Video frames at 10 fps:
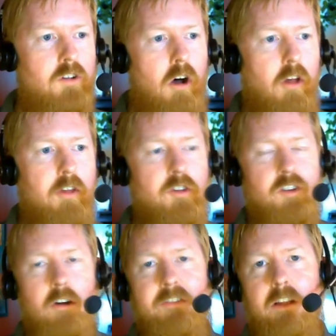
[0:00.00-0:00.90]
All those
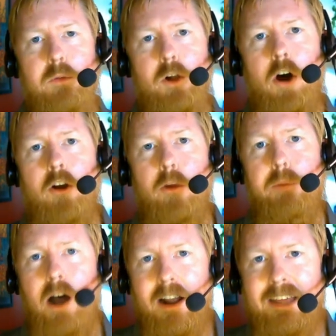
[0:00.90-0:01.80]
are available on our
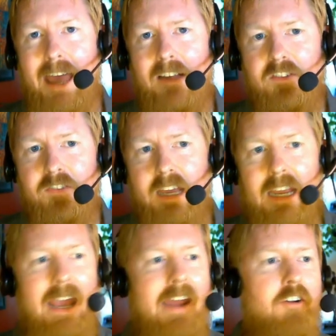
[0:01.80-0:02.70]
podcast
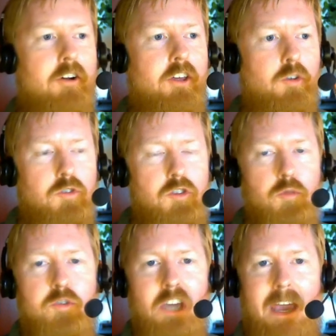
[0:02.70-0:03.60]
feed and our YouTube
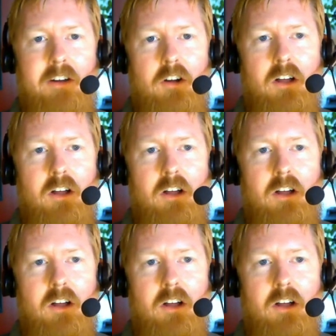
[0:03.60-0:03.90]
channel.